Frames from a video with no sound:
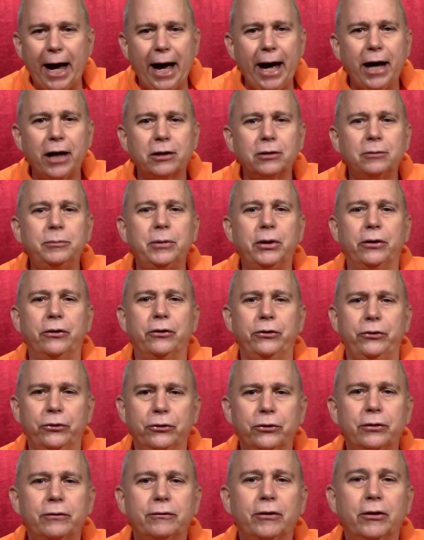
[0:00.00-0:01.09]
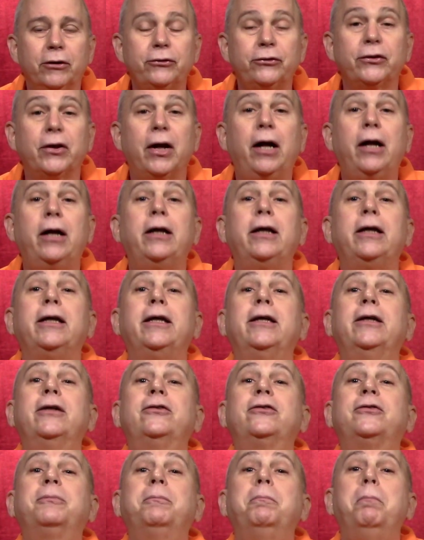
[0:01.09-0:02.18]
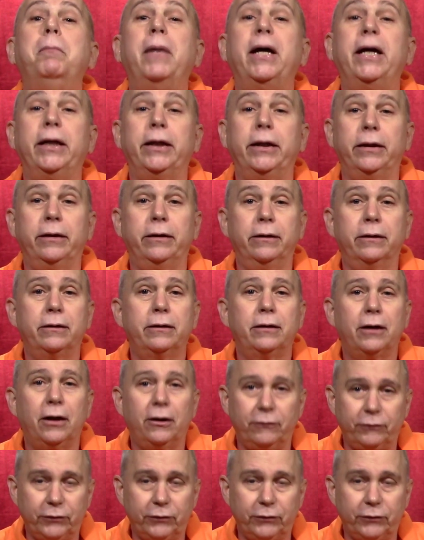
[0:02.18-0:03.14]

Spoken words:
atom in the universe is made of